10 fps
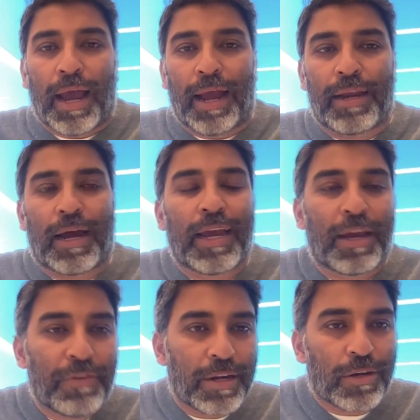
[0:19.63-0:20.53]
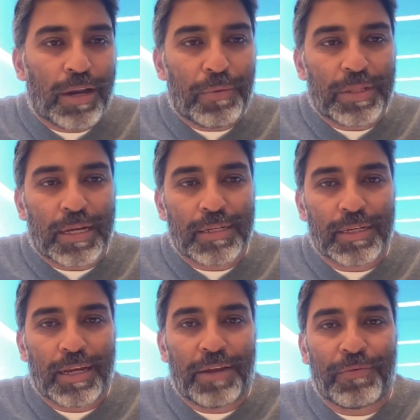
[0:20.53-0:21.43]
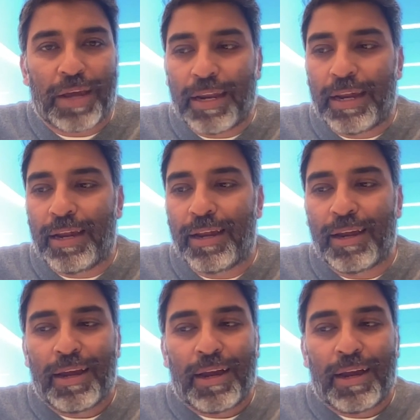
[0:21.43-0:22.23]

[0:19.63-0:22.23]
And I have here today with us a very